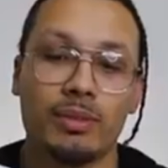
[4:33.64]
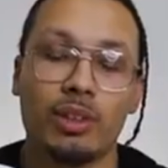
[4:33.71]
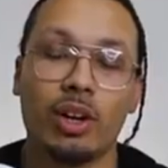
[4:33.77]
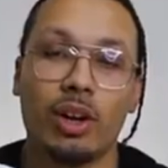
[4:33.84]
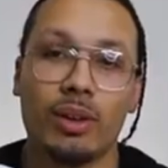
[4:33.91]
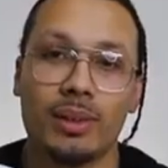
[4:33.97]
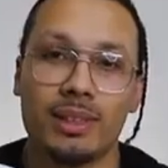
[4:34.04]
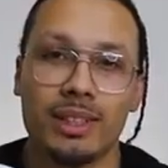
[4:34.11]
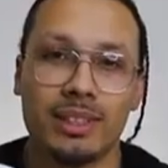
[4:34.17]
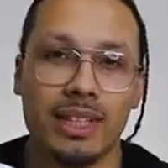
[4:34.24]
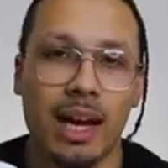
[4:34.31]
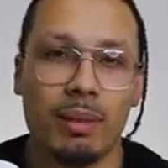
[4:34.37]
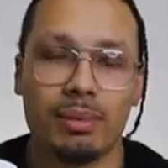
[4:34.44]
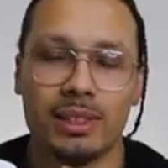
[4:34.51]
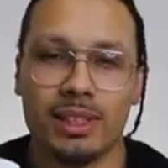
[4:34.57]
if you go all the way to the
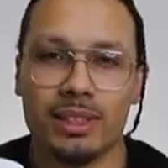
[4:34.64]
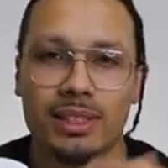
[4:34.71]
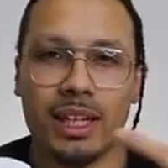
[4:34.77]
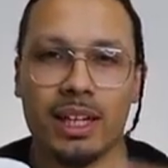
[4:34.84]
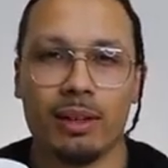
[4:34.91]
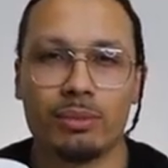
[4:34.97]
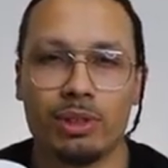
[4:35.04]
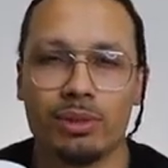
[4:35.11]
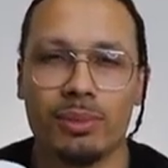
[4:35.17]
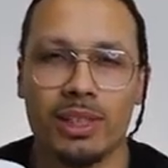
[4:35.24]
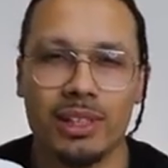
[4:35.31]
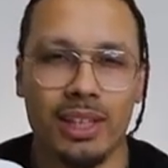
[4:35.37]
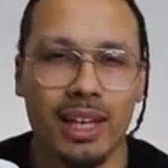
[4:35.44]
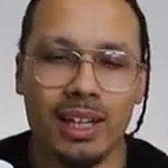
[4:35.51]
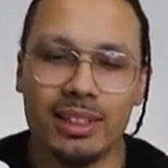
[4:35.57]
top, it's gonna take up too
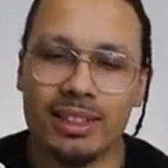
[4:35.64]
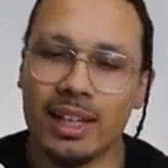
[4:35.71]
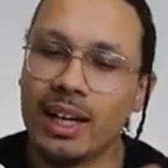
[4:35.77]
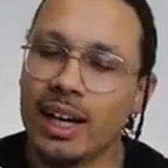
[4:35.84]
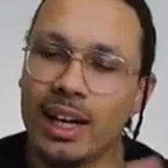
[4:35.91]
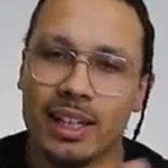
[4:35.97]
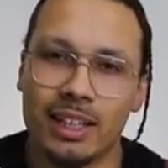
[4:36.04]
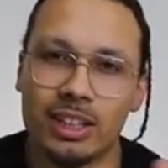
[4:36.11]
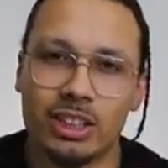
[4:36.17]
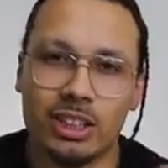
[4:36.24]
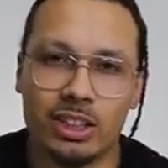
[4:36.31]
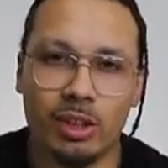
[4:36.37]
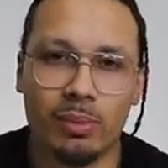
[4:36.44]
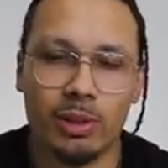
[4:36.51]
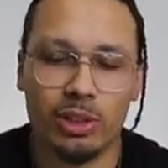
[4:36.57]
much lace and then it's
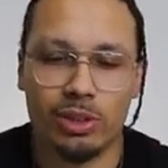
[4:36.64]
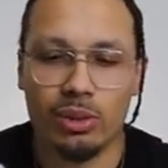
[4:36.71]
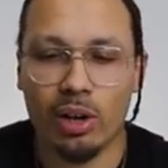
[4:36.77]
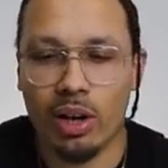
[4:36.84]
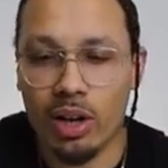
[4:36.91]
just gonna be too